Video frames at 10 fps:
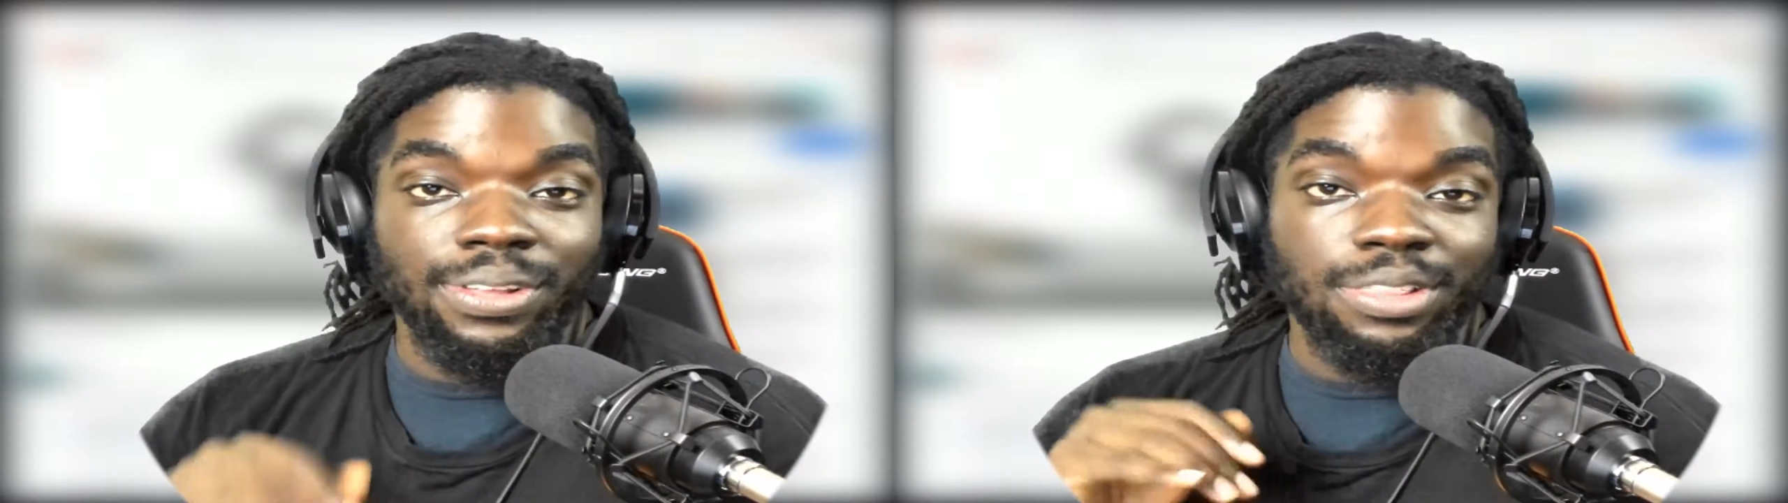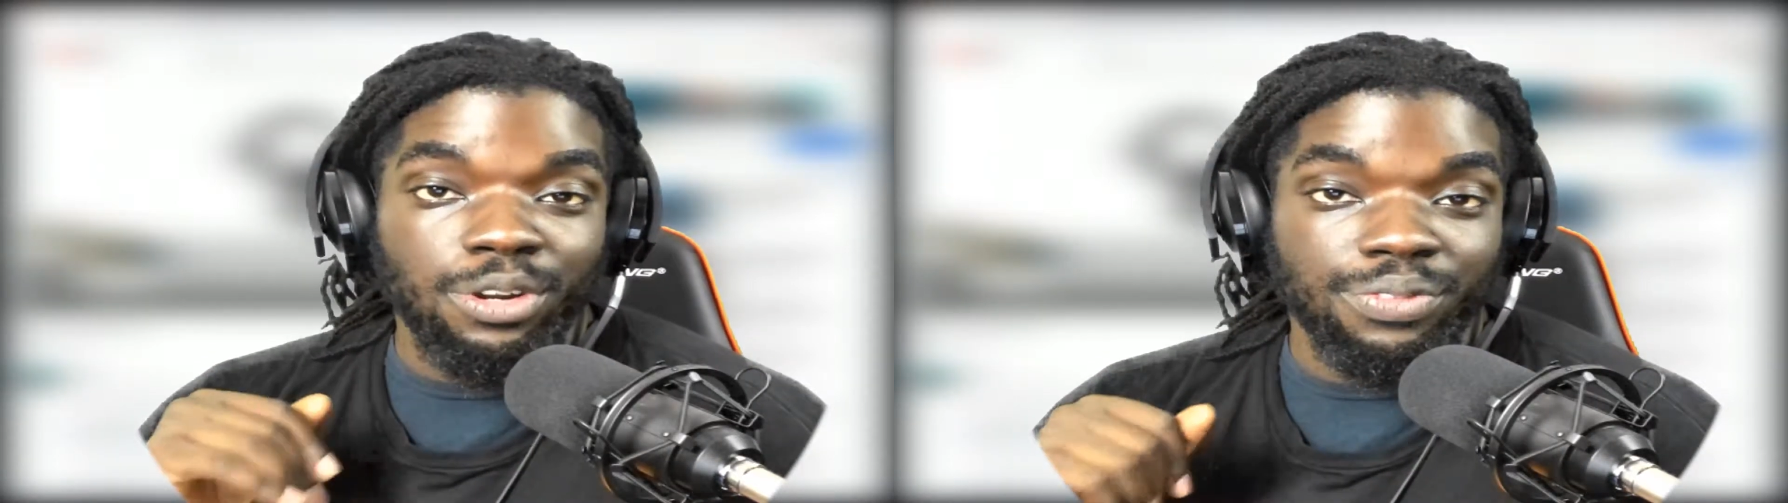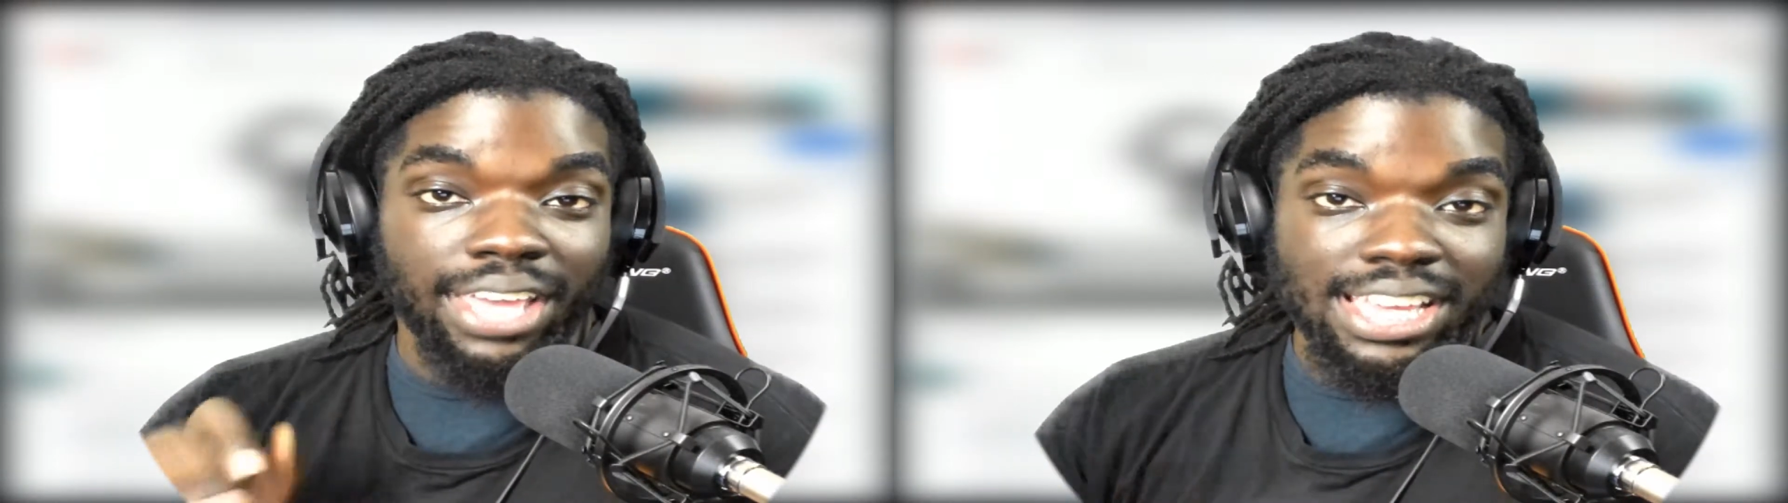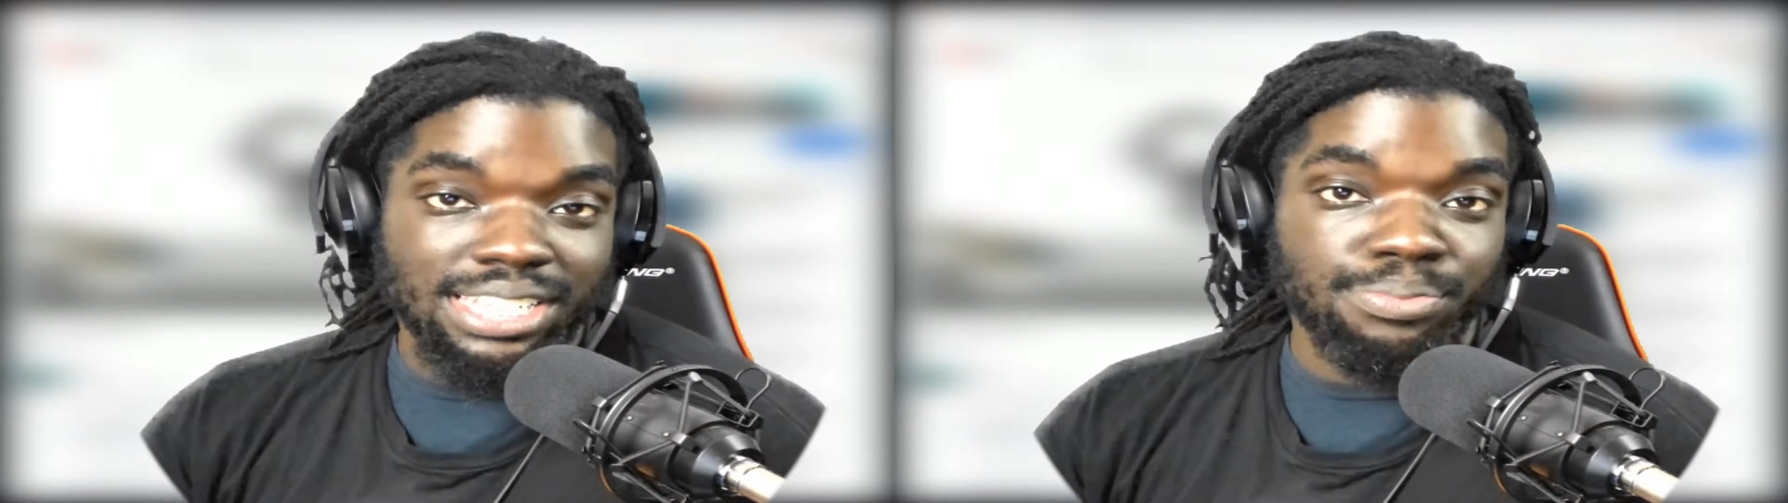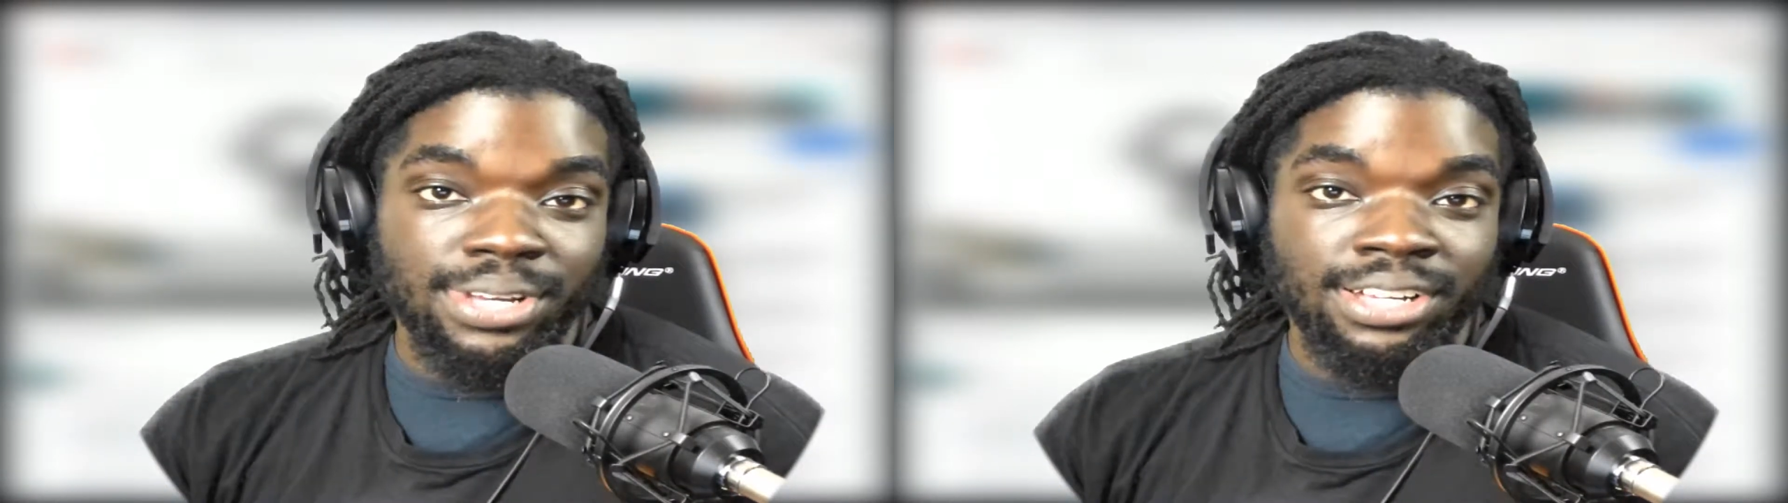Ring the
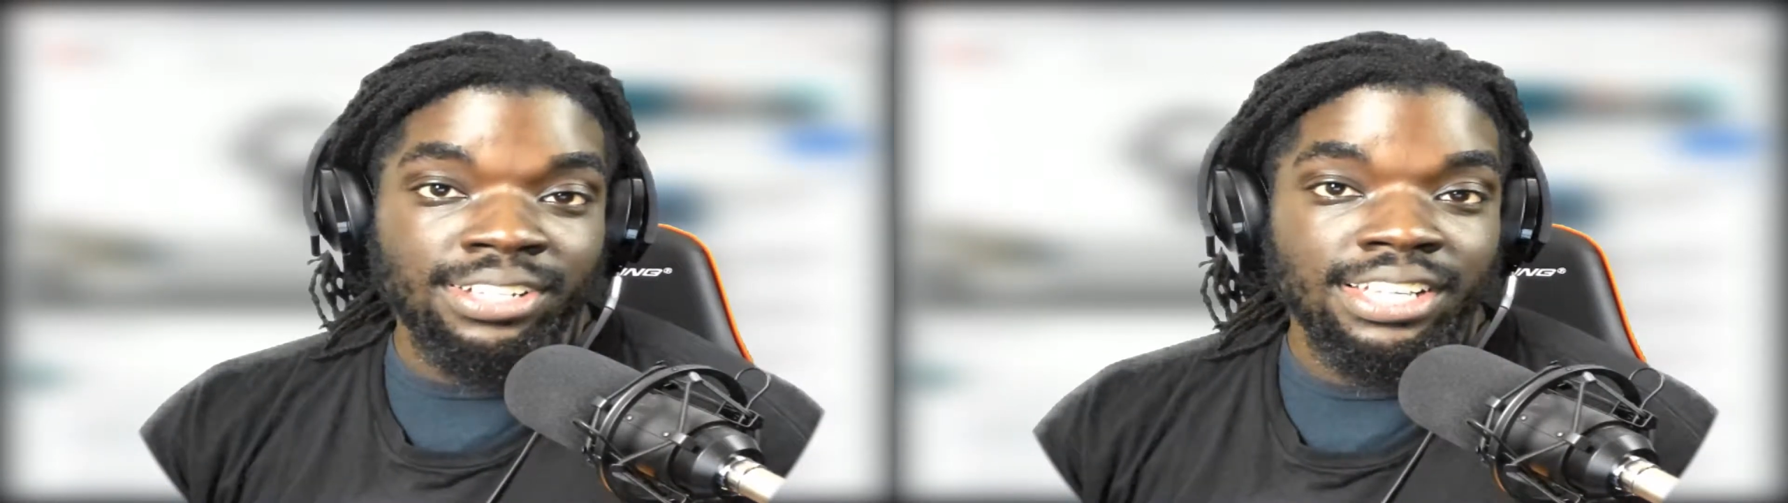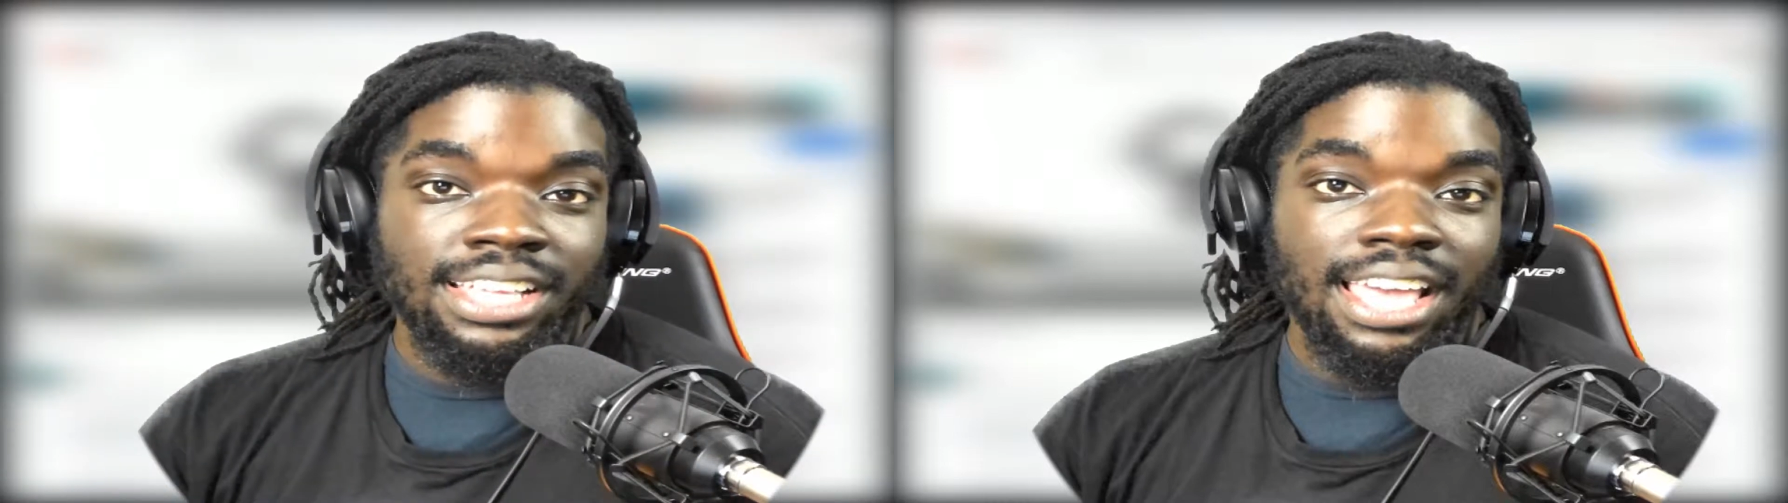notification bell,